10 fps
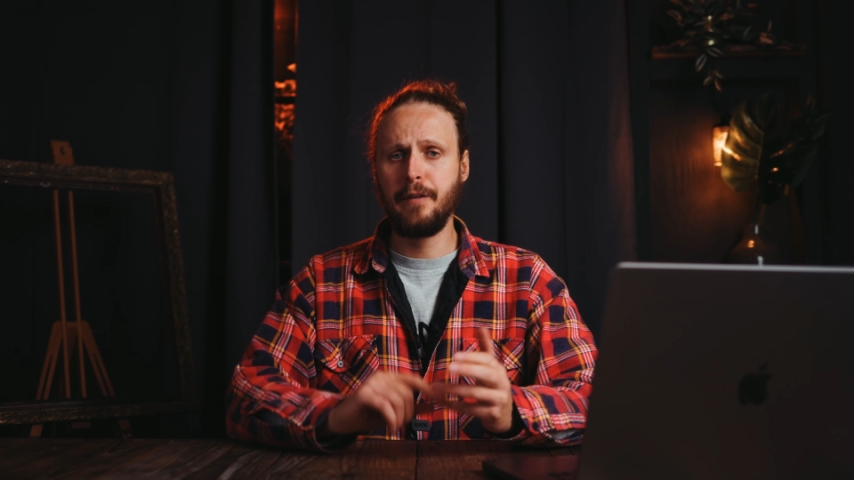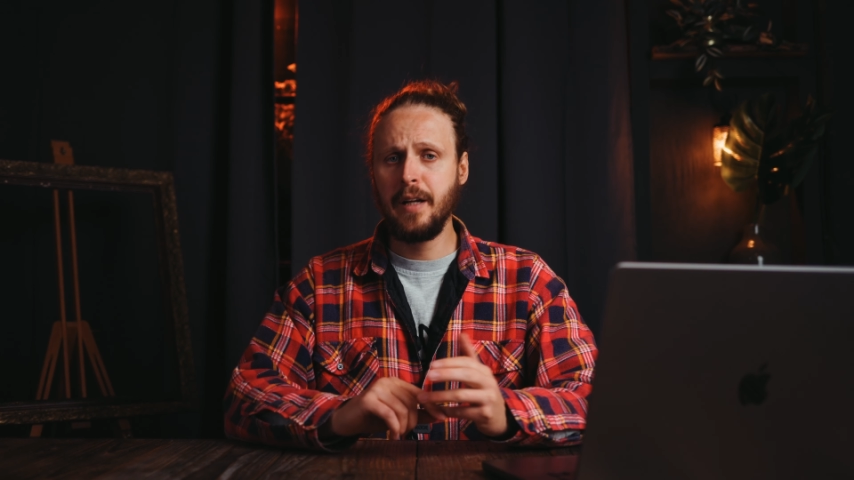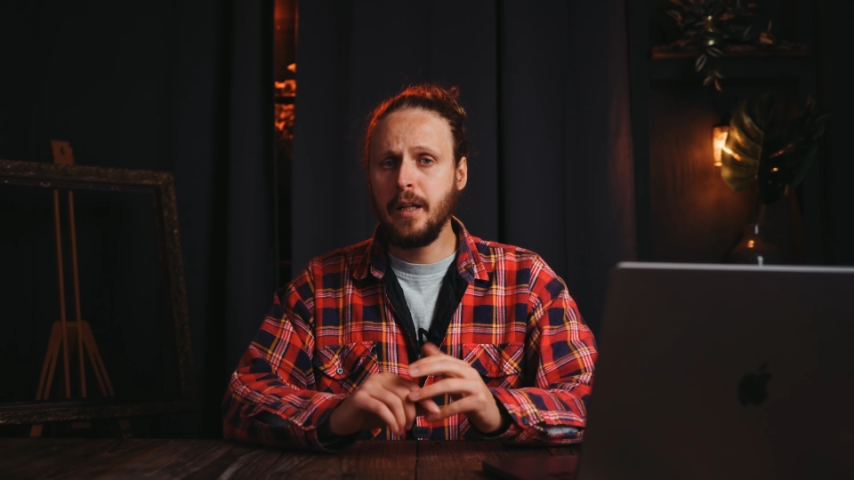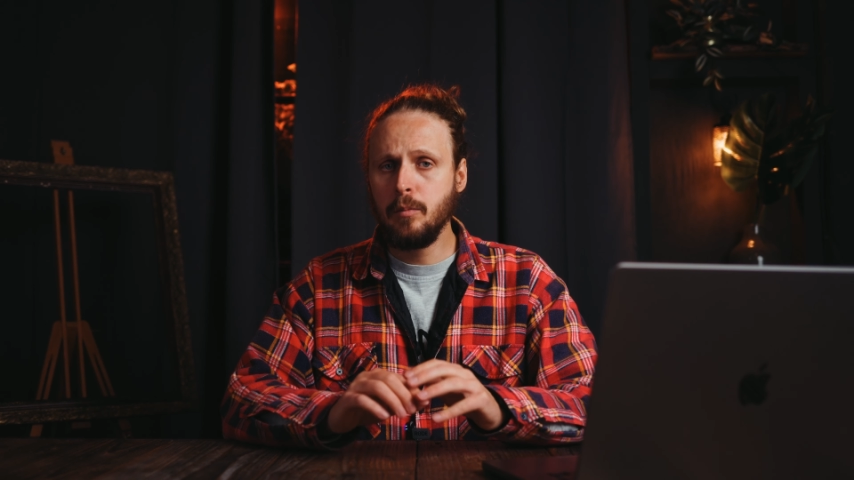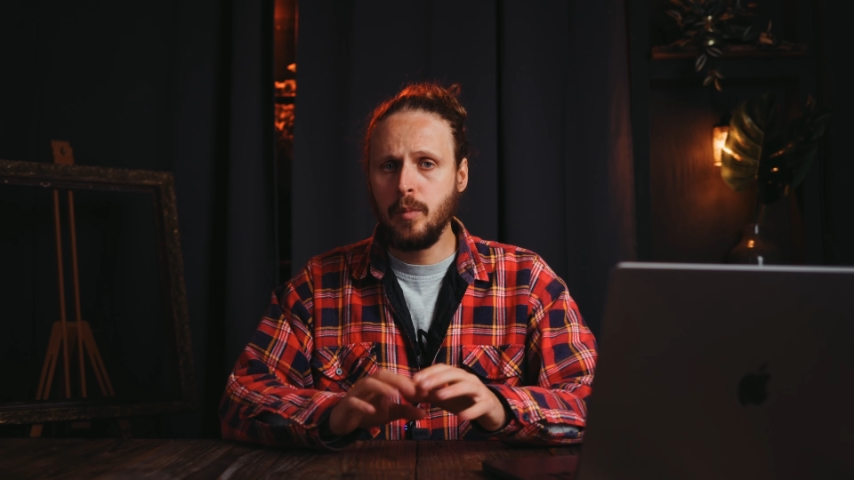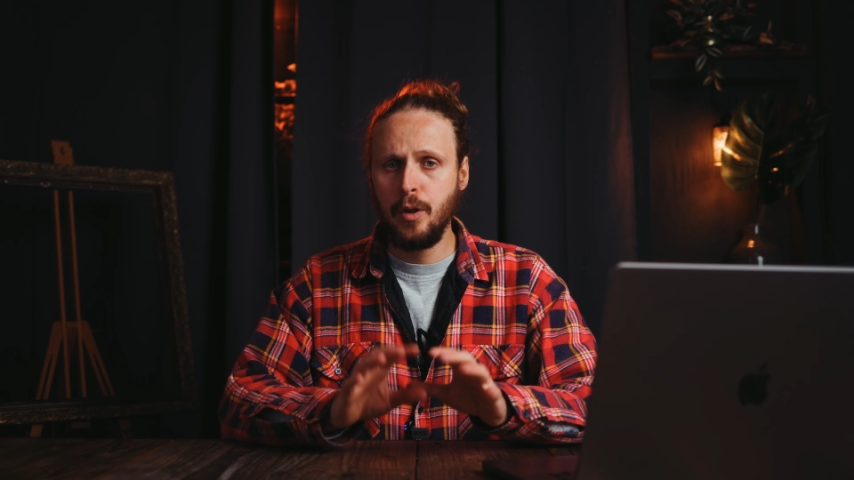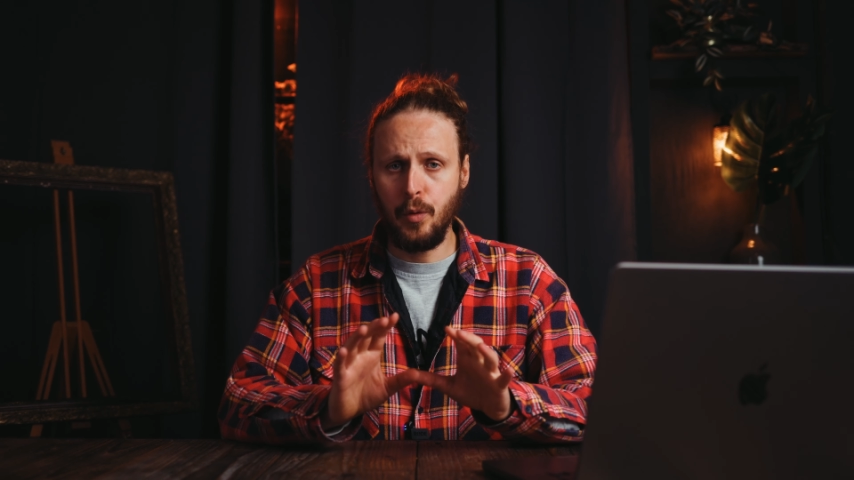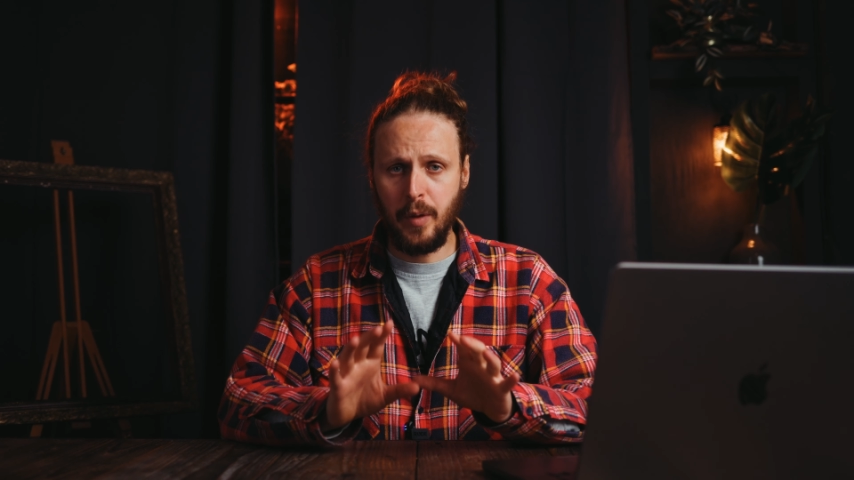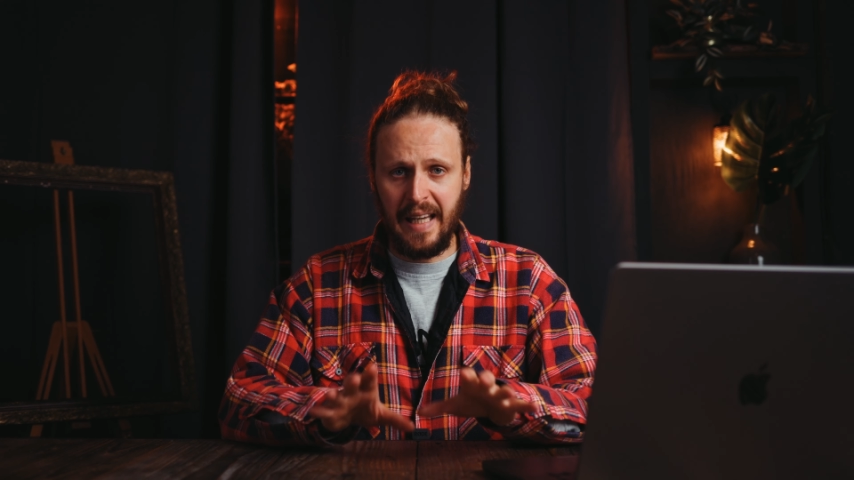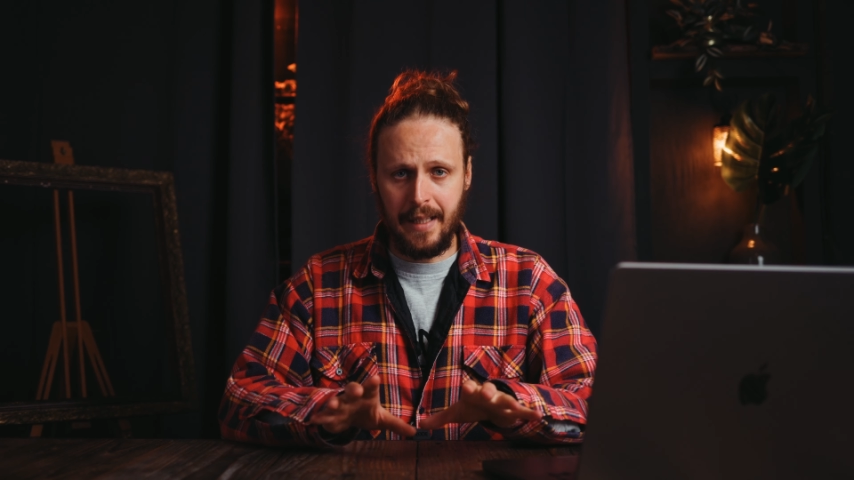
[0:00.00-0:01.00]
freedom
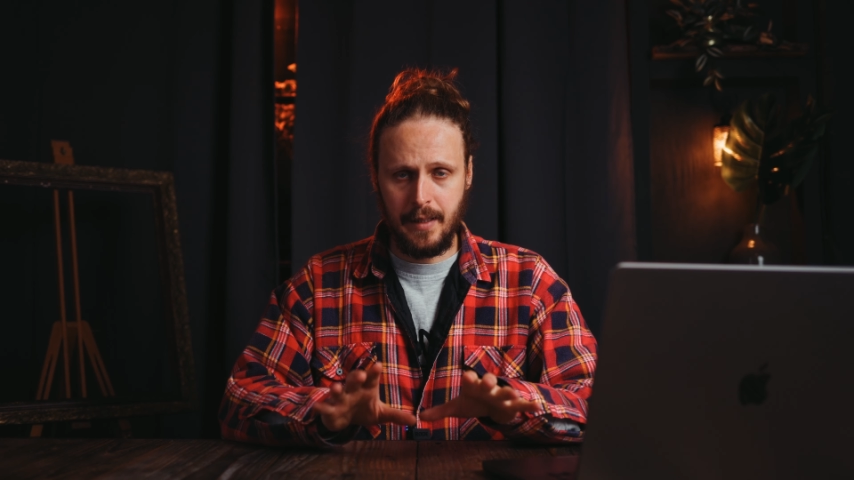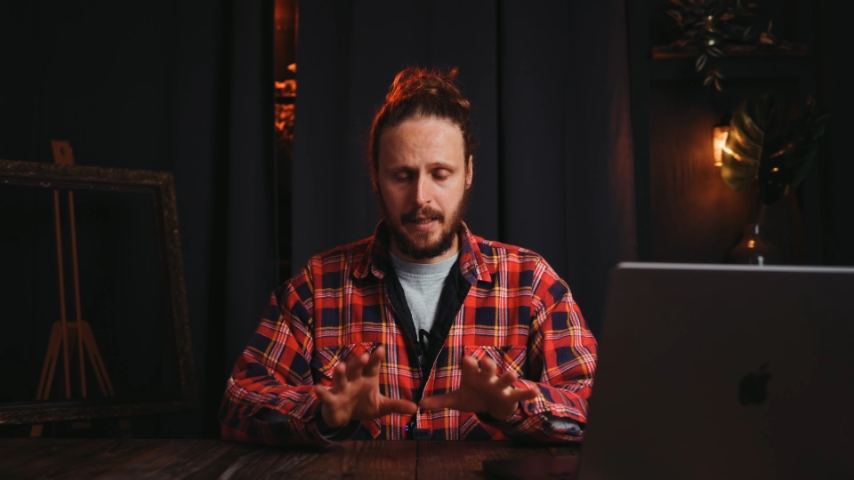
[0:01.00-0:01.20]
you get